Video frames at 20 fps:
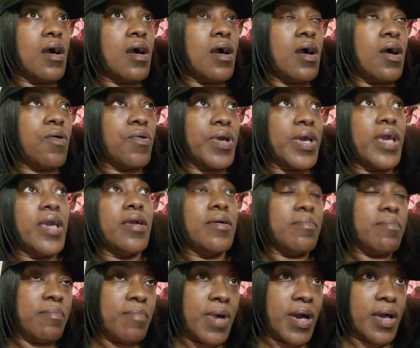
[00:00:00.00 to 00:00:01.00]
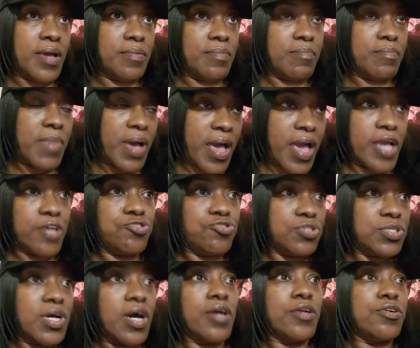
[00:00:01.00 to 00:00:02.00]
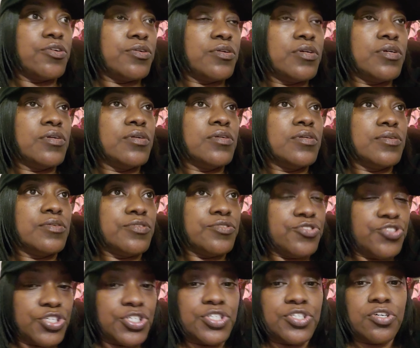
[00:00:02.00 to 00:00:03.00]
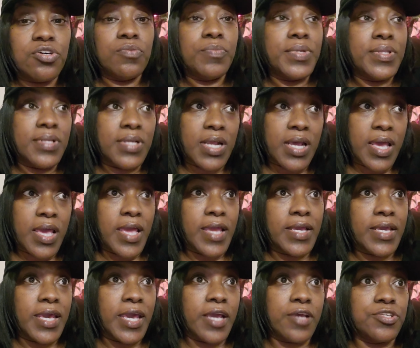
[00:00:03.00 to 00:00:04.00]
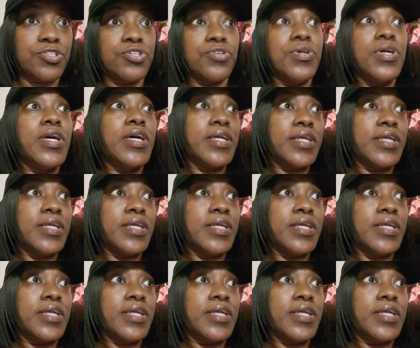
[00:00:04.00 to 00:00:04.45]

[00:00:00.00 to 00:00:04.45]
okay, my actual doctor just told me that I had cancer.